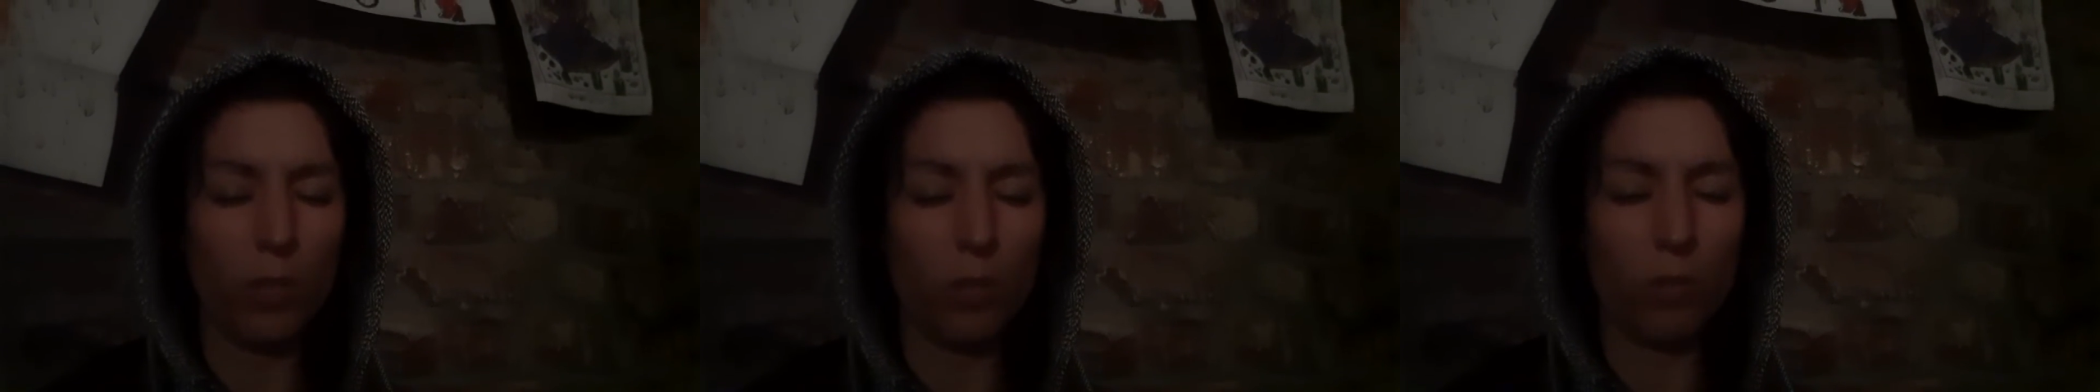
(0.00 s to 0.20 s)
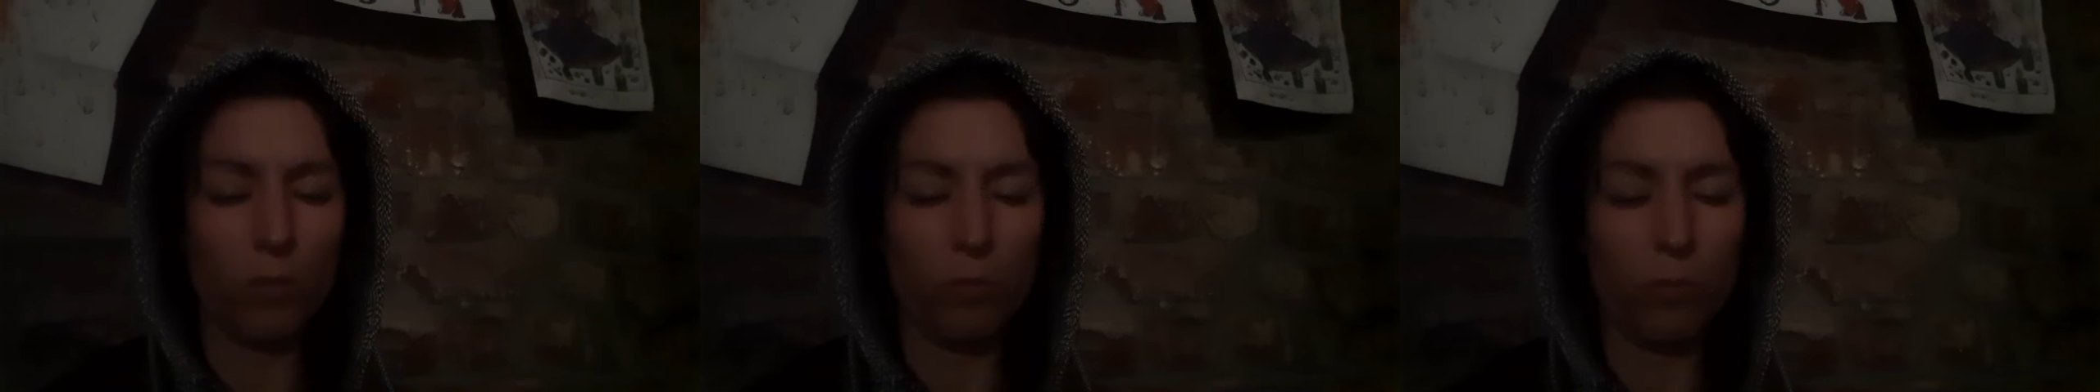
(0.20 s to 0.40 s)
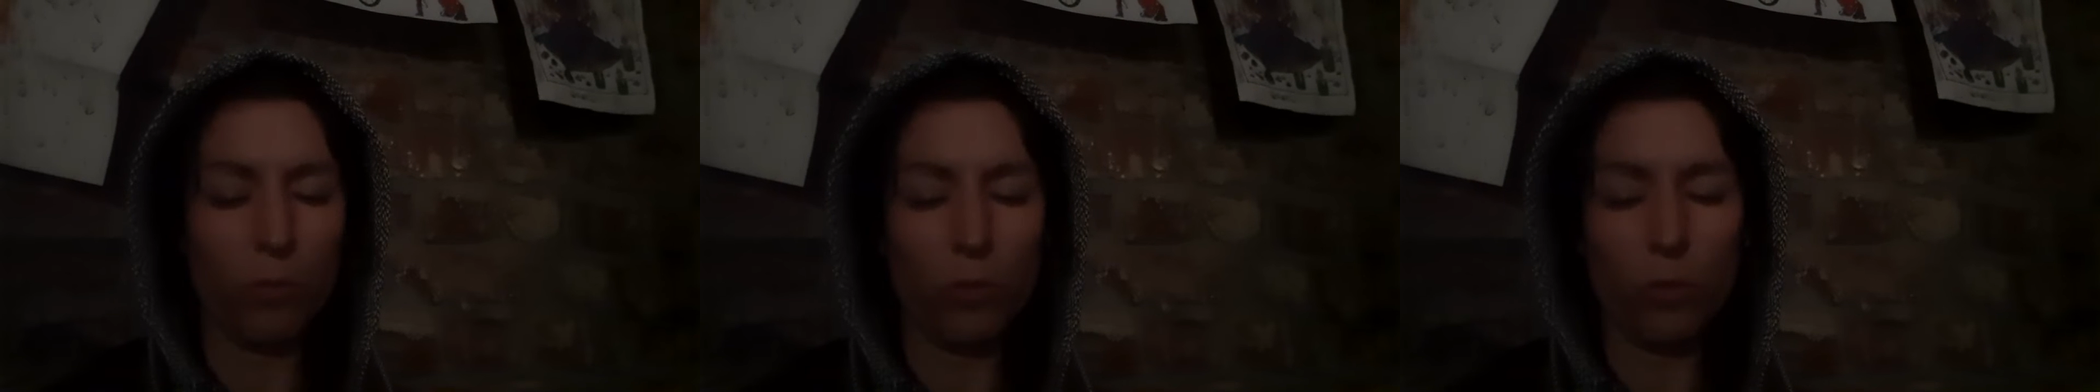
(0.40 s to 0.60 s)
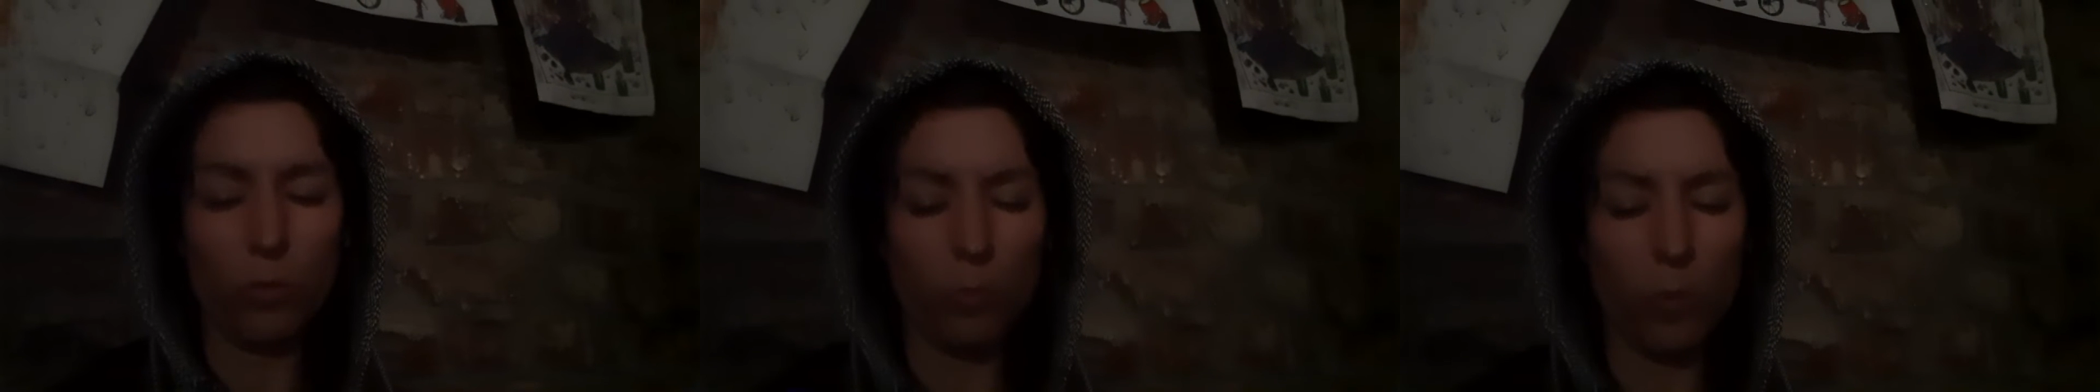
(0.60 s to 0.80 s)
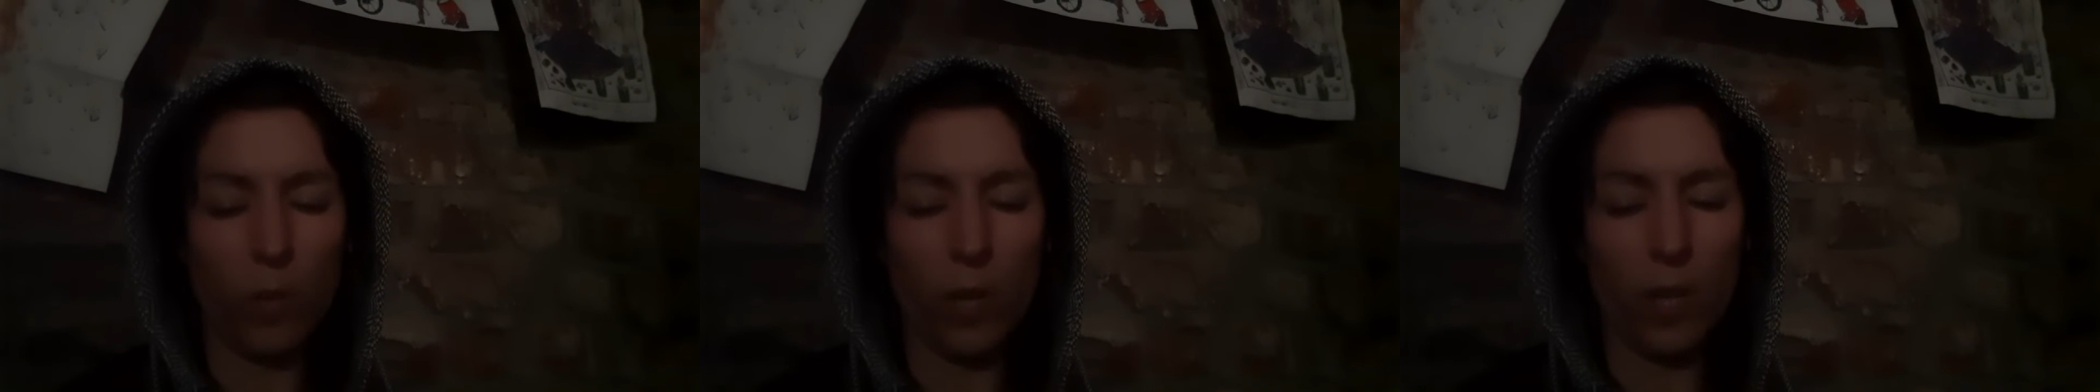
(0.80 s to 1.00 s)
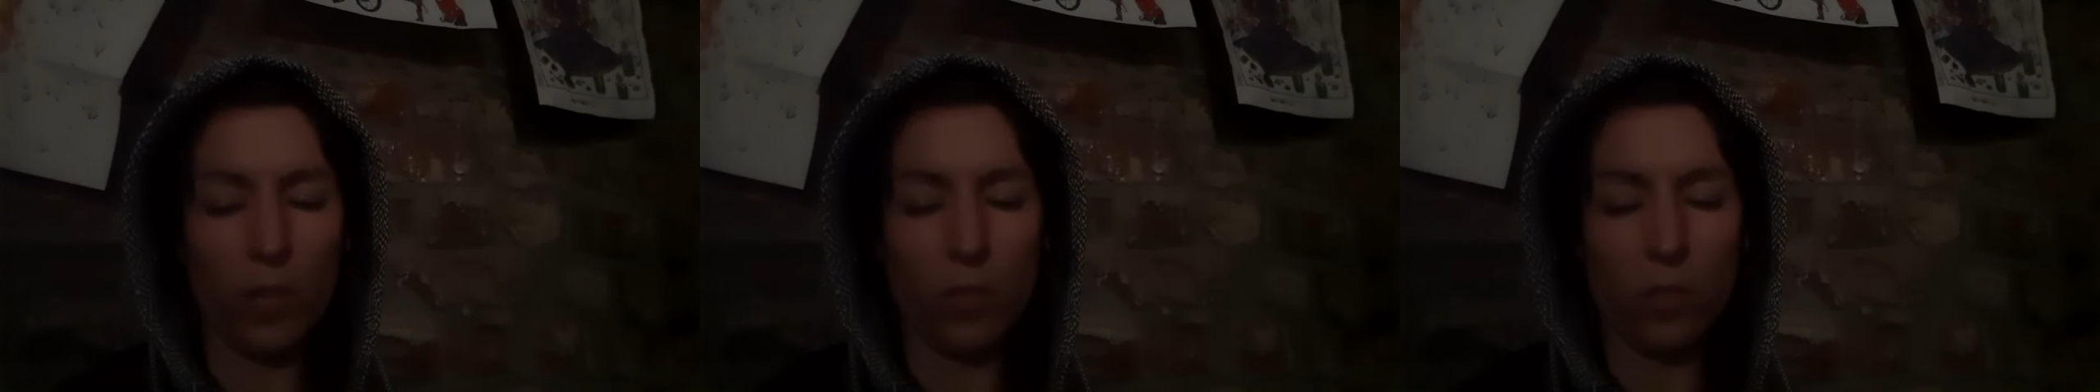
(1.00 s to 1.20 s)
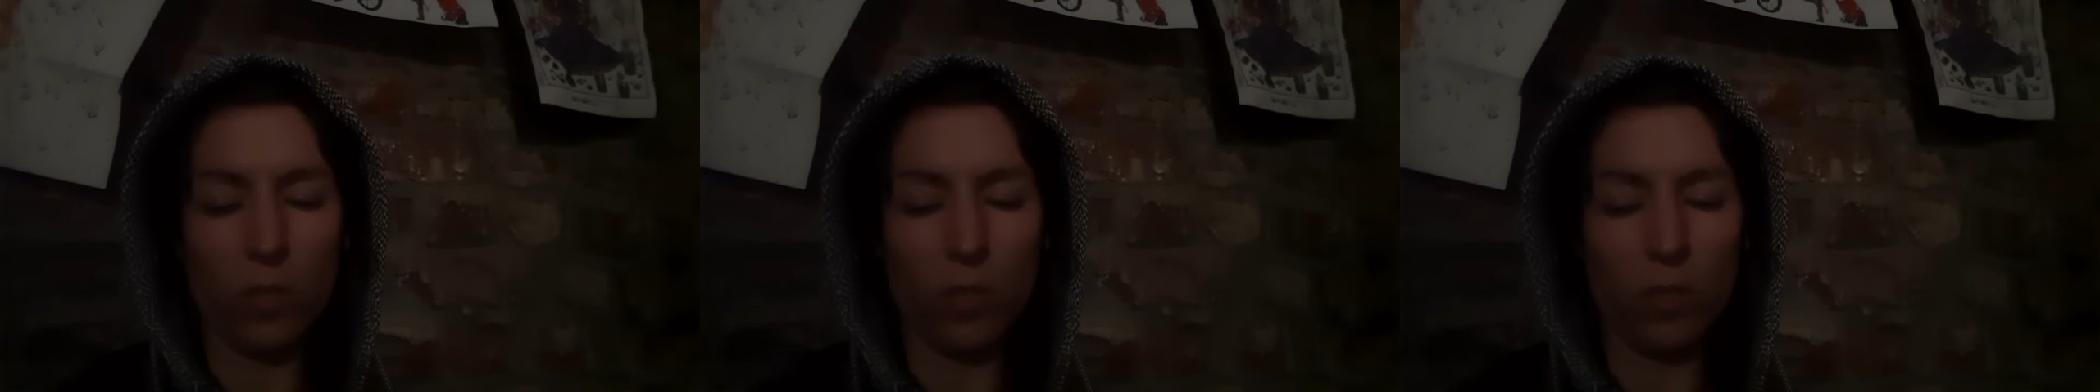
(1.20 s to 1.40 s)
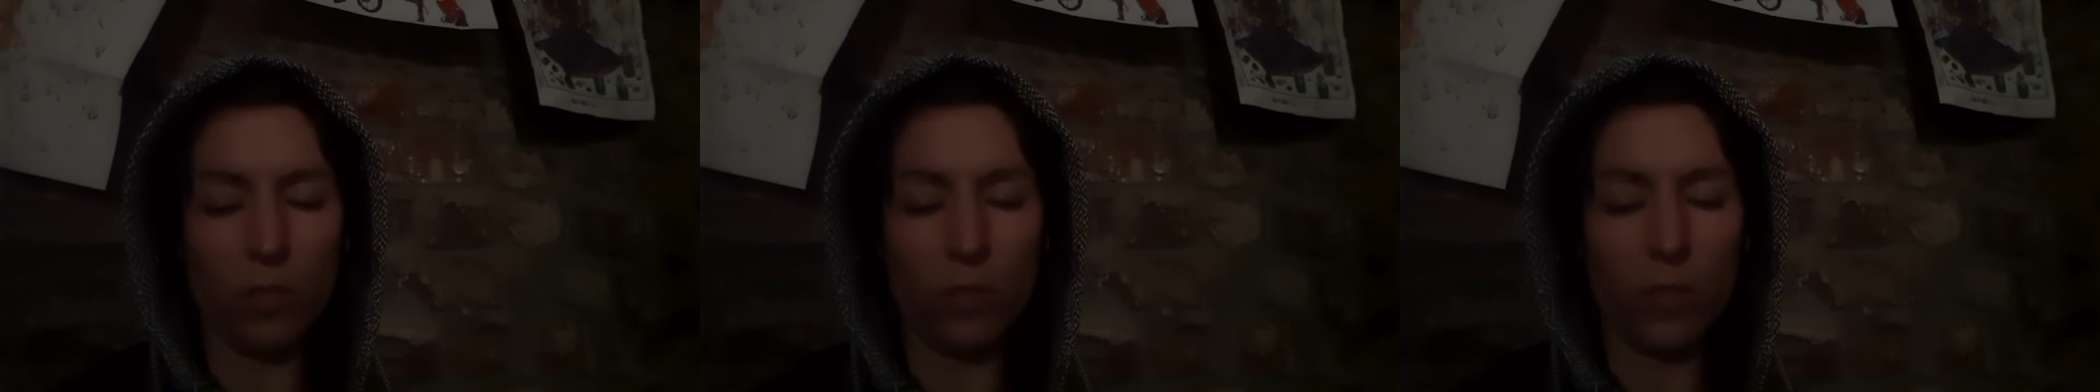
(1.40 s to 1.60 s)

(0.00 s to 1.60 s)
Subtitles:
the food has done